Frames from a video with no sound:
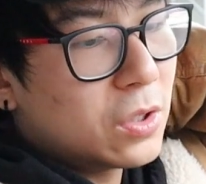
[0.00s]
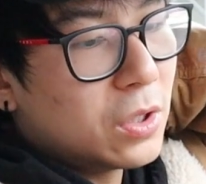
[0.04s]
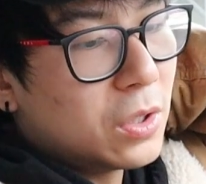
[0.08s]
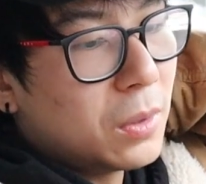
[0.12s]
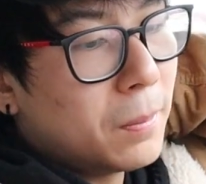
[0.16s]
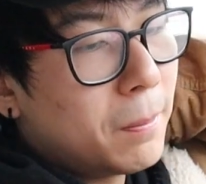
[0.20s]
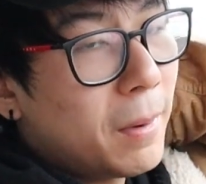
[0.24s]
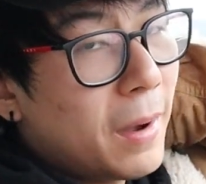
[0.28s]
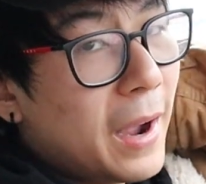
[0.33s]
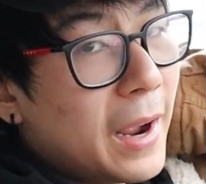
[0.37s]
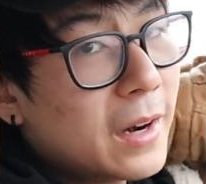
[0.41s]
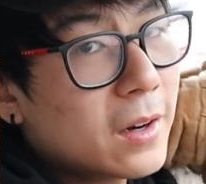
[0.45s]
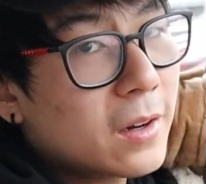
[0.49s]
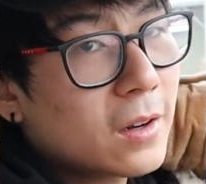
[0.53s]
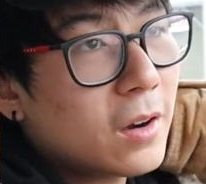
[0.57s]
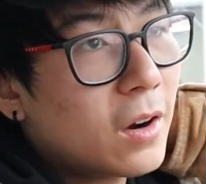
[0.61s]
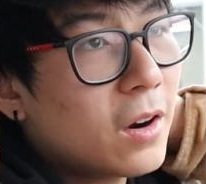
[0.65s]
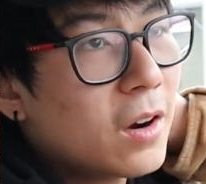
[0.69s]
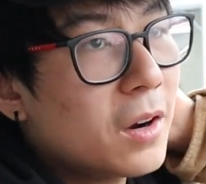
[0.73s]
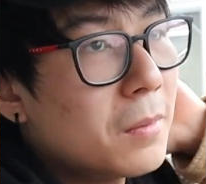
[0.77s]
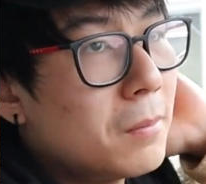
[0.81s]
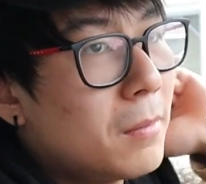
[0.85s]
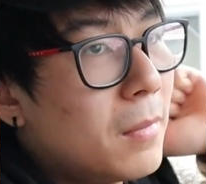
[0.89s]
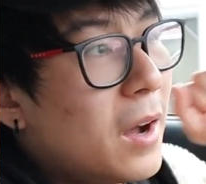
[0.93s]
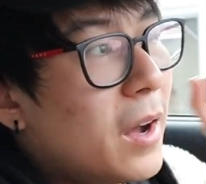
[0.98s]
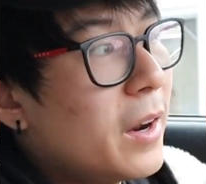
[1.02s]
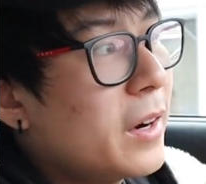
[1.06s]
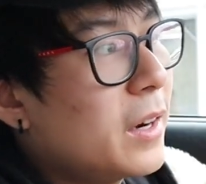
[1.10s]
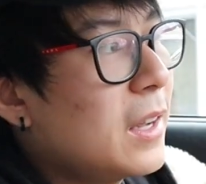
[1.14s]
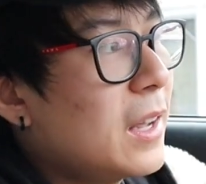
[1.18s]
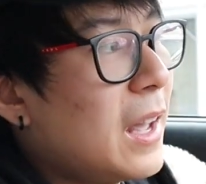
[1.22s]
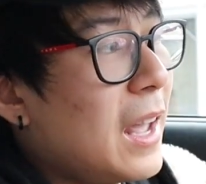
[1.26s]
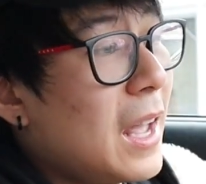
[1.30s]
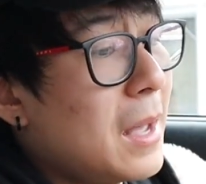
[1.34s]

to buy the car, mod it,